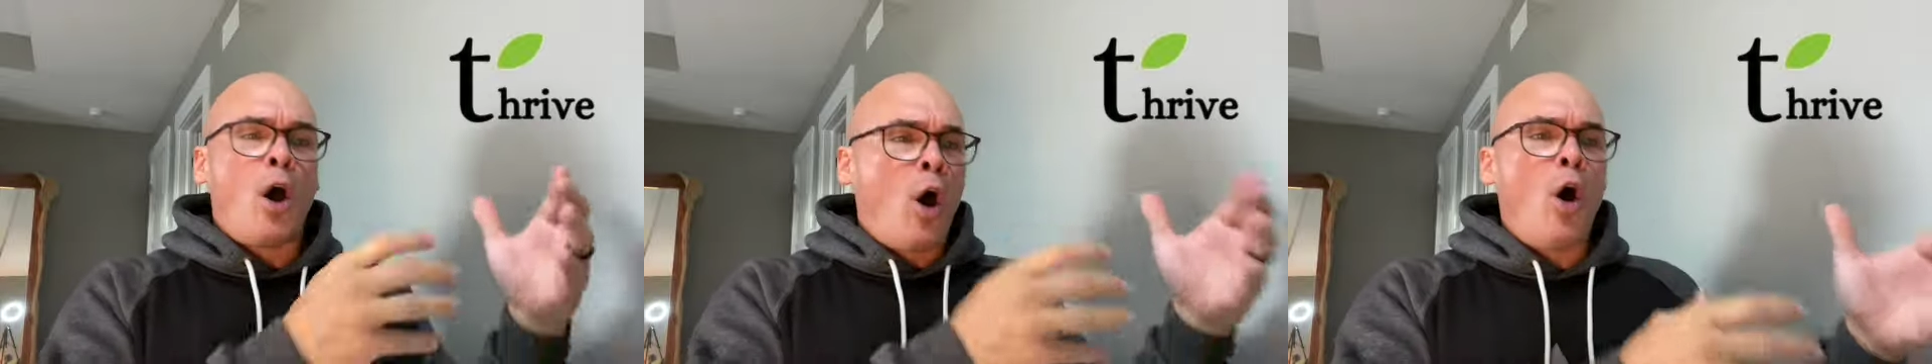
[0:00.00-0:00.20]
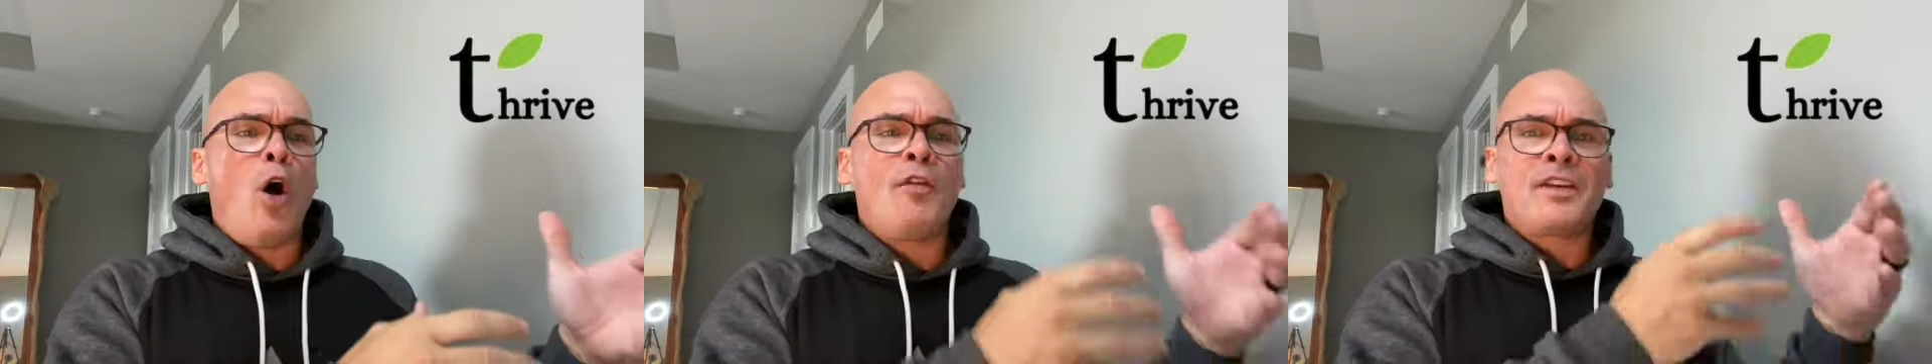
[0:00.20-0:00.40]

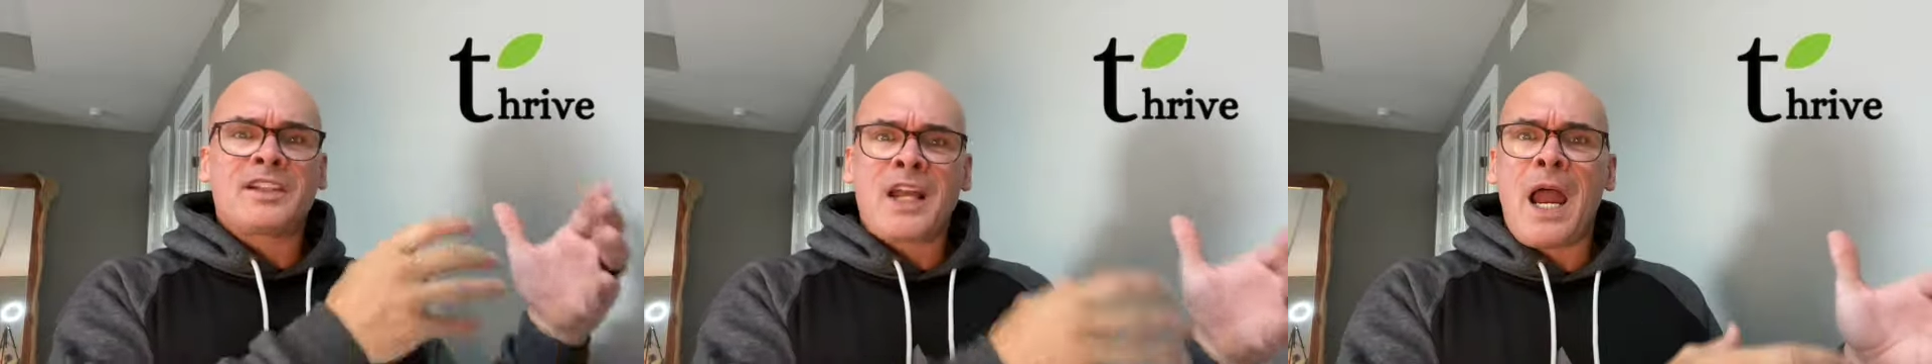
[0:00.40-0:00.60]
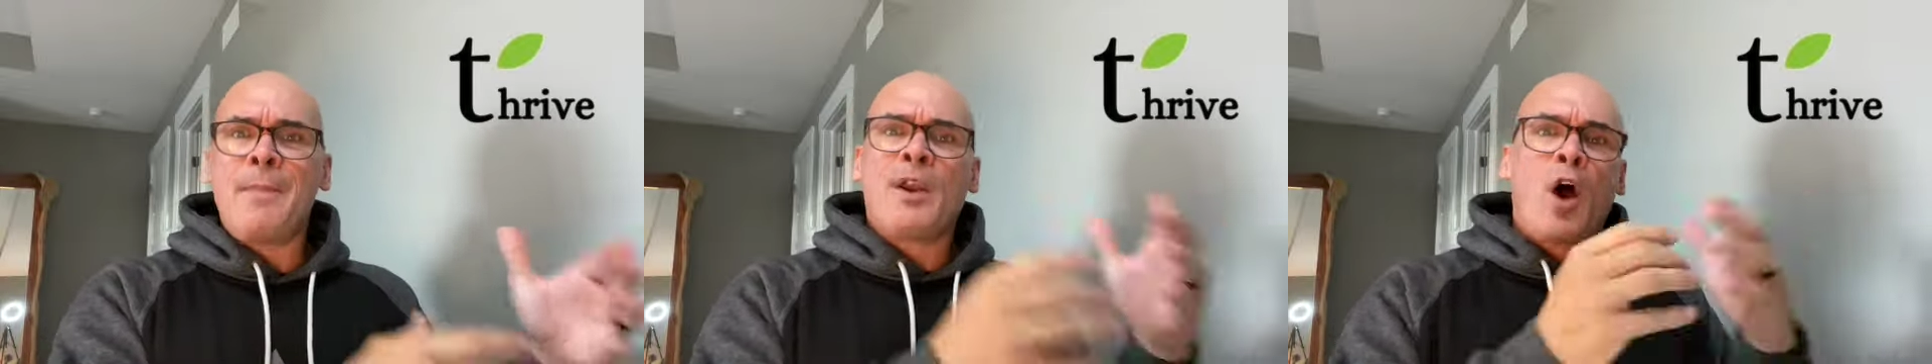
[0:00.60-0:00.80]
all the
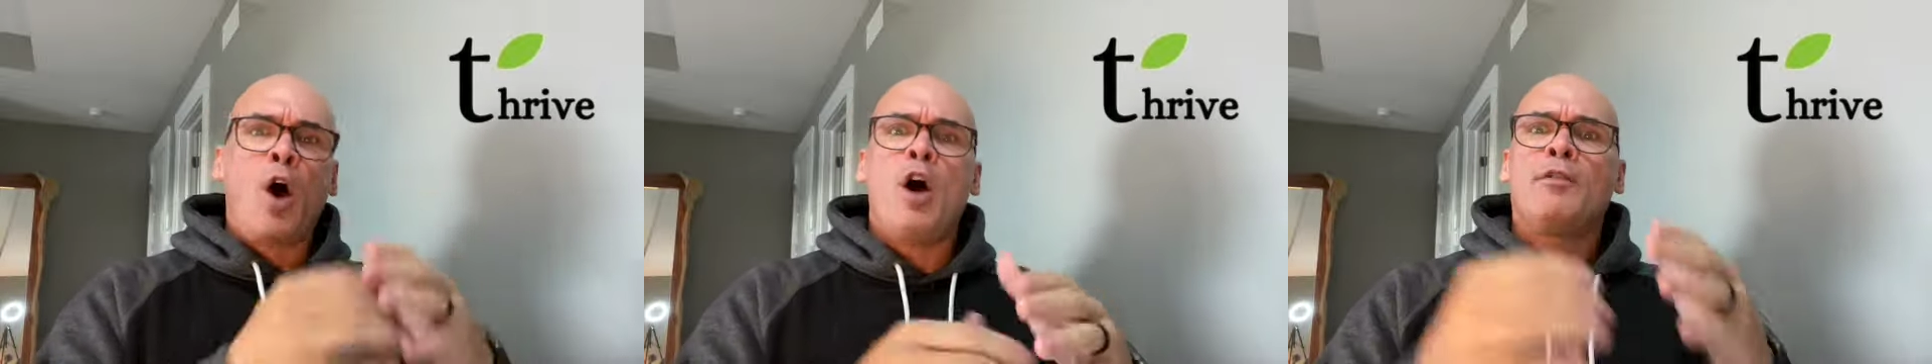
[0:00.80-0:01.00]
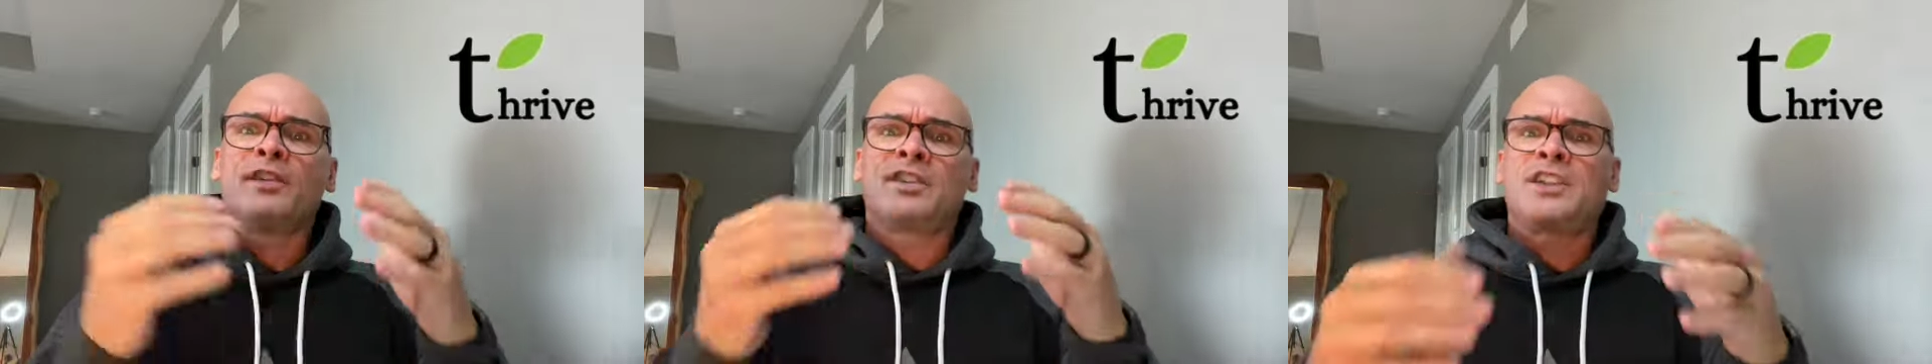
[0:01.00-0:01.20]
time and
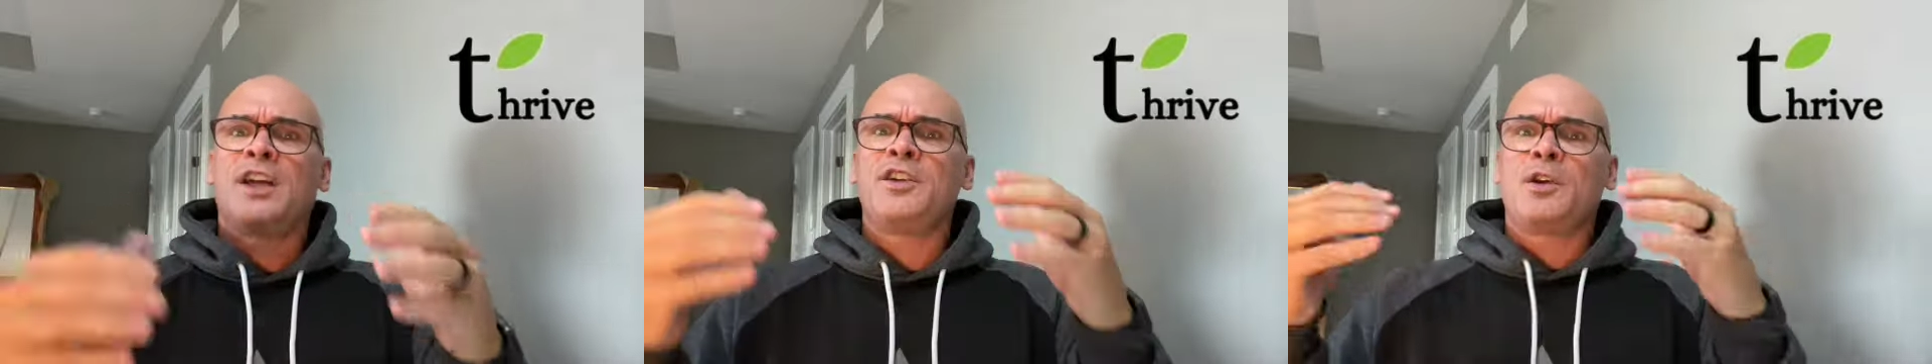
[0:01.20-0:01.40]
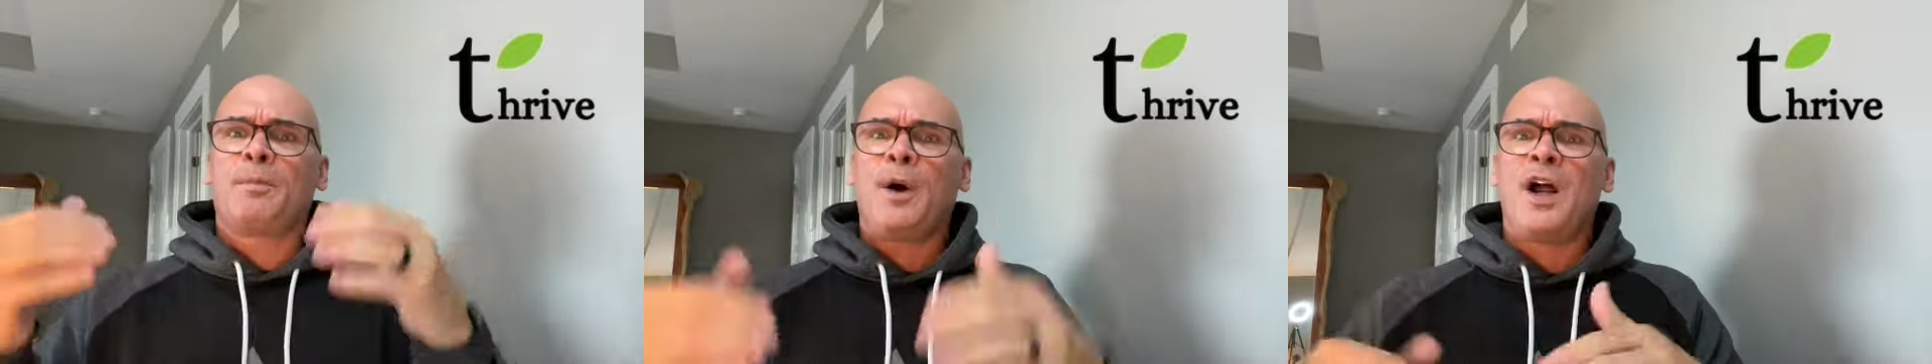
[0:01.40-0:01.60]
all of a
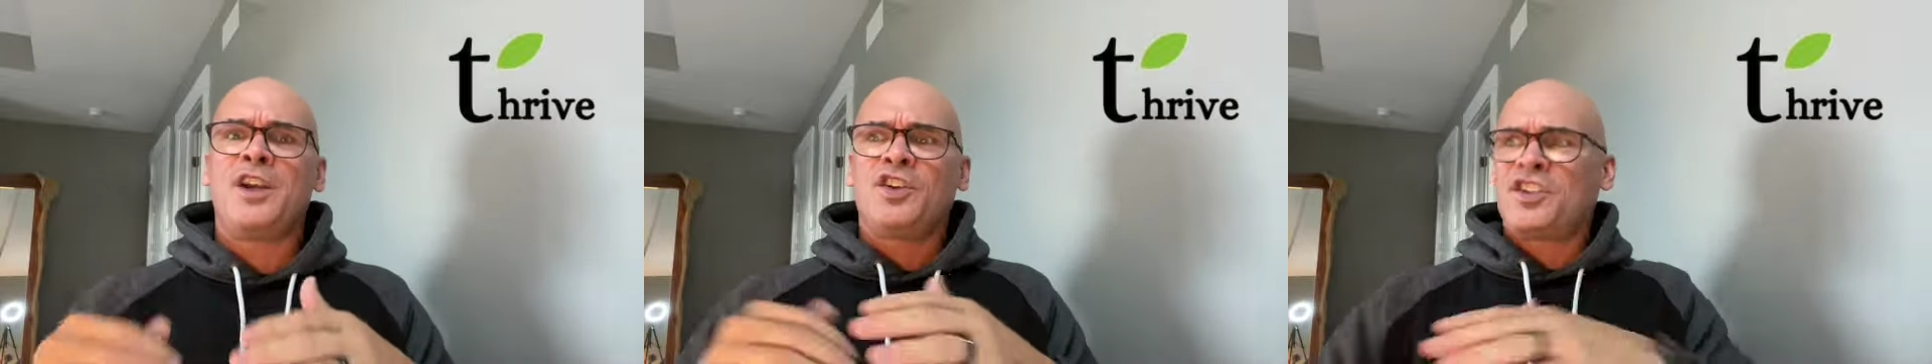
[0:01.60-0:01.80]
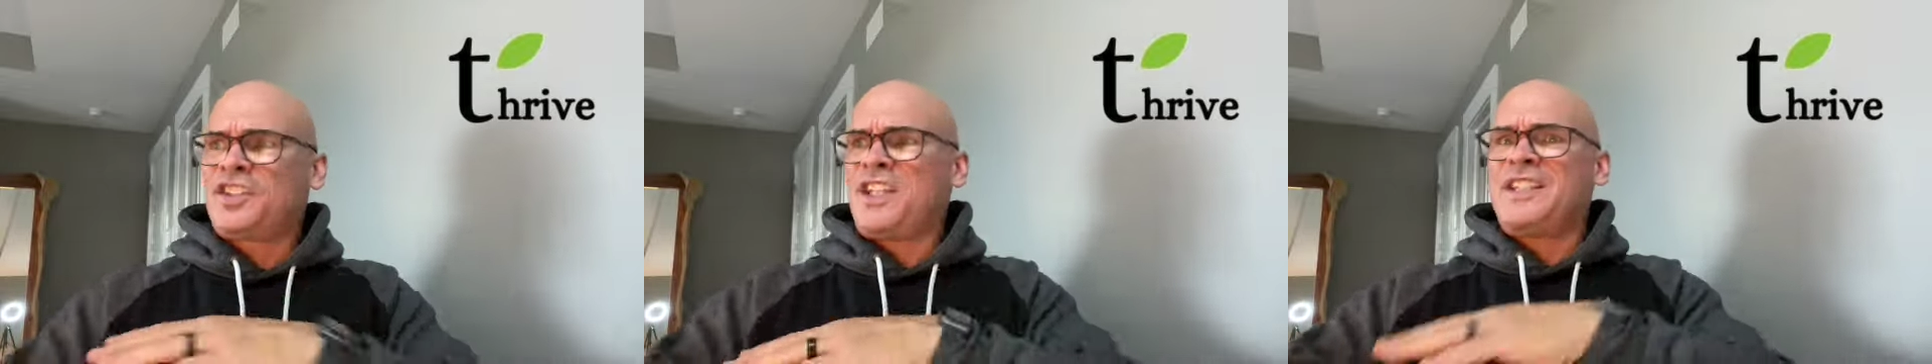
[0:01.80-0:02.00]
sudden your body
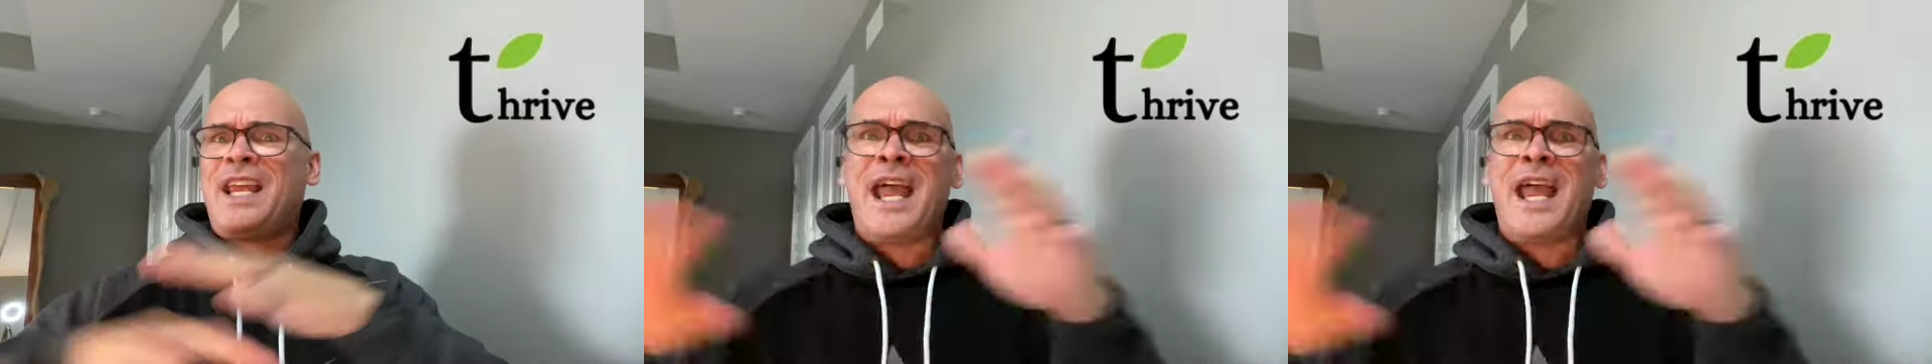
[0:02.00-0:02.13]
just says,